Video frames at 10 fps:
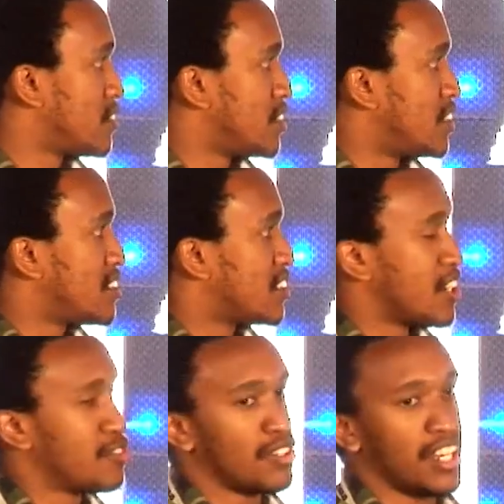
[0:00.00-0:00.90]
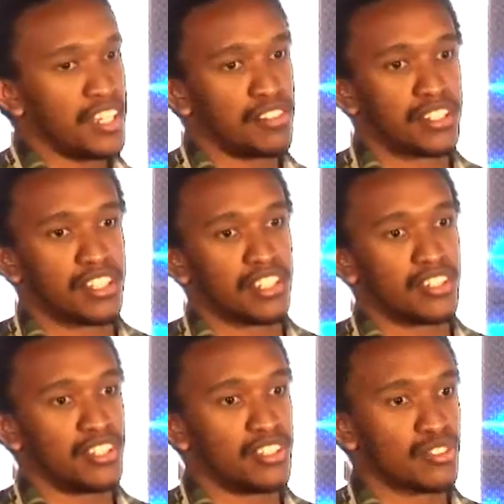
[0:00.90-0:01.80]
It doesn't have to learn everything
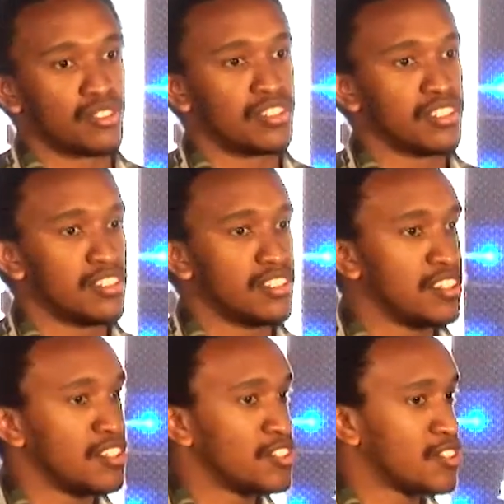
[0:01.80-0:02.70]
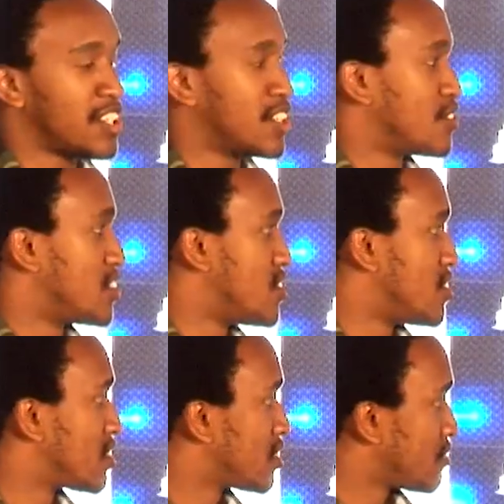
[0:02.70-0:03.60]
on its own. You're also there to teach it.